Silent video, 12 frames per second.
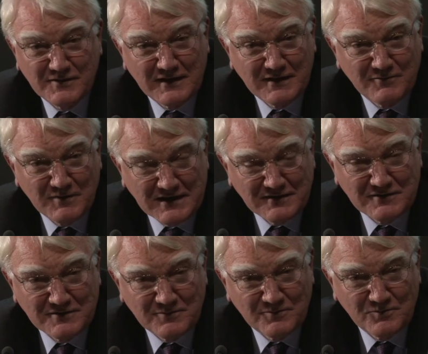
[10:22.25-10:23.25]
So I went
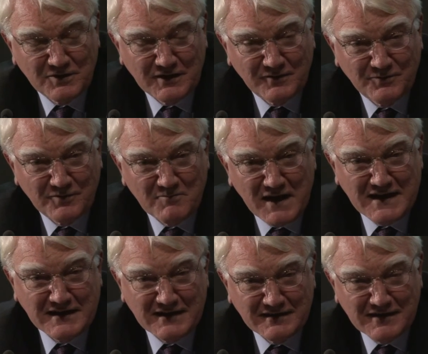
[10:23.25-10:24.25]
to work for a
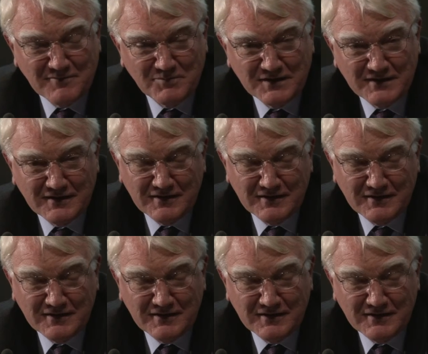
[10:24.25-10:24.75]
mining company,